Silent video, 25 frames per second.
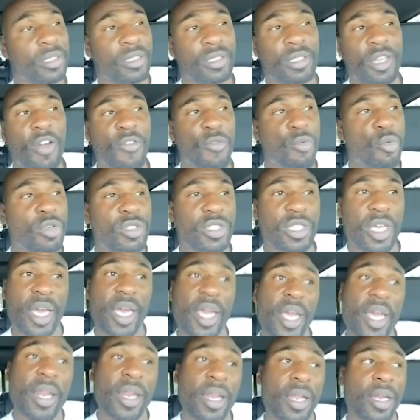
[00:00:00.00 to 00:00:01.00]
stuff
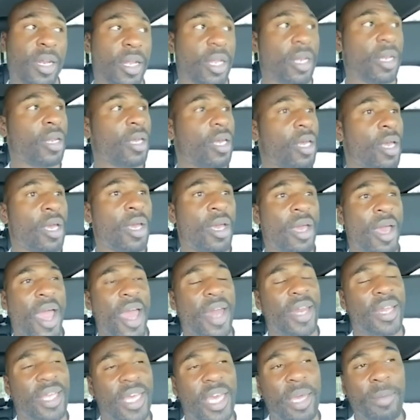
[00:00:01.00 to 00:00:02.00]
wasn't healing, and
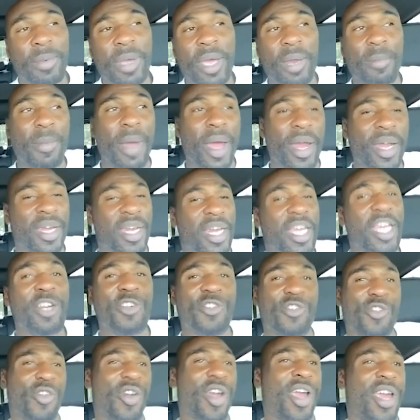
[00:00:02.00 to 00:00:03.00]
had to keep getting my knee
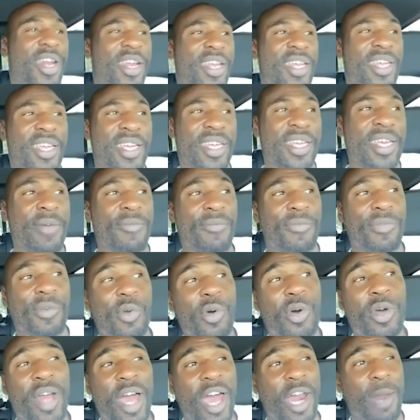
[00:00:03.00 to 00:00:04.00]
drained, get
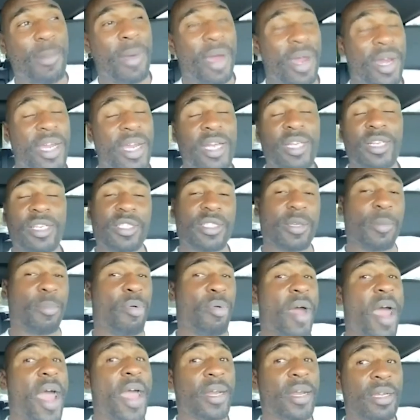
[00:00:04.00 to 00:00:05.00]
fluid out of my knee just to
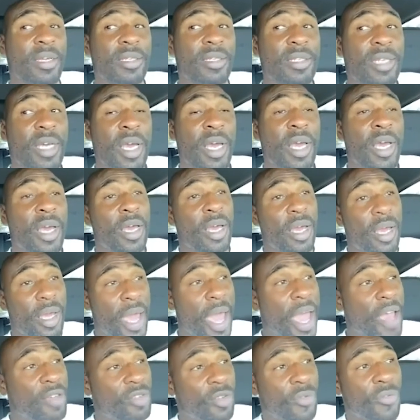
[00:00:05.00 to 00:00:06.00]
practice.
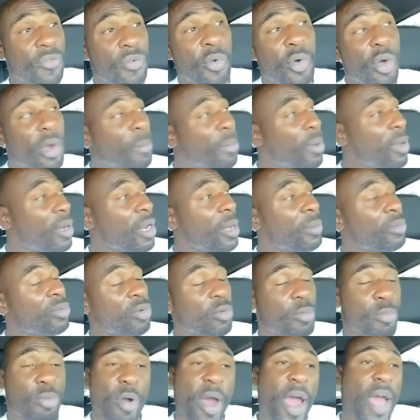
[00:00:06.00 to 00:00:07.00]
As the fluid built up
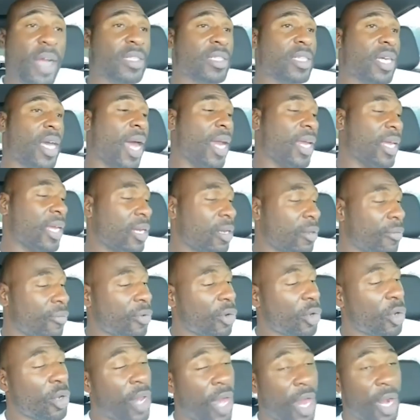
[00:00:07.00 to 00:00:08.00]
through practice, I got to get the
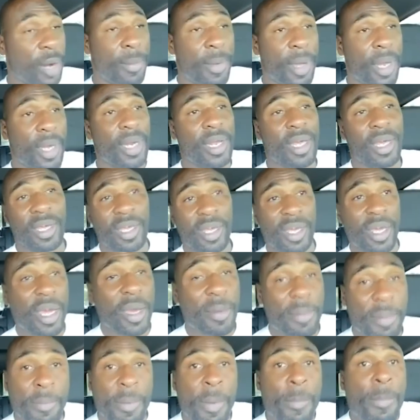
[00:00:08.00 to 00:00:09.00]
fluid out of my knee
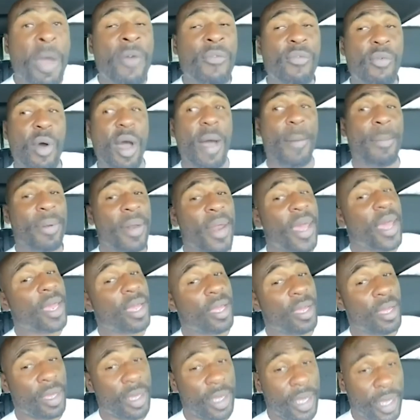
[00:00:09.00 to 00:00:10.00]
again before I play.
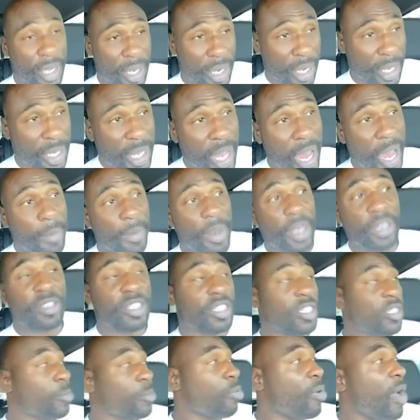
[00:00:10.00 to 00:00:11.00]
And again, that's
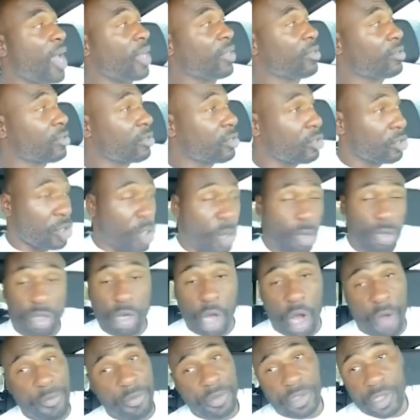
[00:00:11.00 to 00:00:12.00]
just practice, because Coach
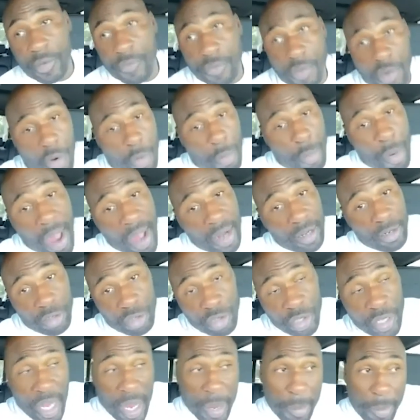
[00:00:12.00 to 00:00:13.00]
Dawkins said, if you don't practice,
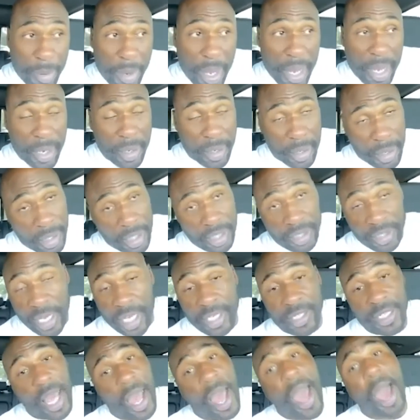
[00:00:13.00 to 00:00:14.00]
you can't play. At least
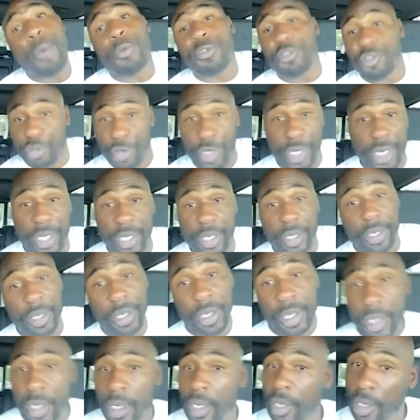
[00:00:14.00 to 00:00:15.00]
that's how I was treated,
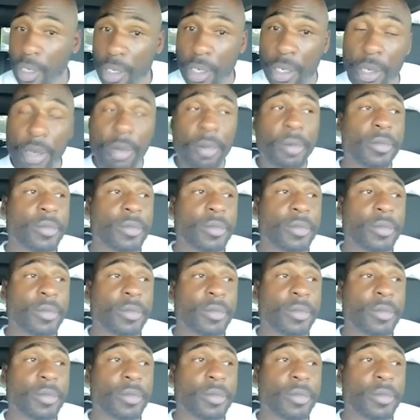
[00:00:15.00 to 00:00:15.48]
you know.